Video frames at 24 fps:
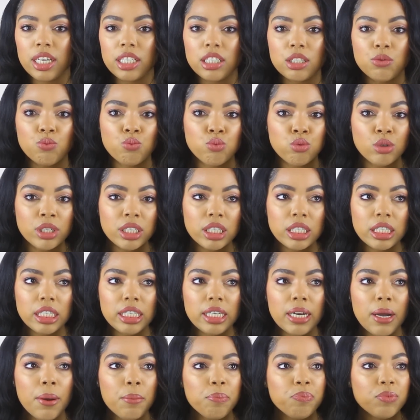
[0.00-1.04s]
It's
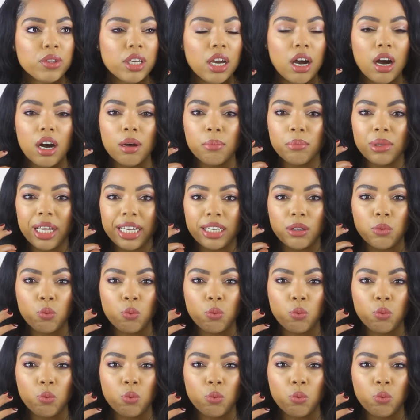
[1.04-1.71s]
really um, like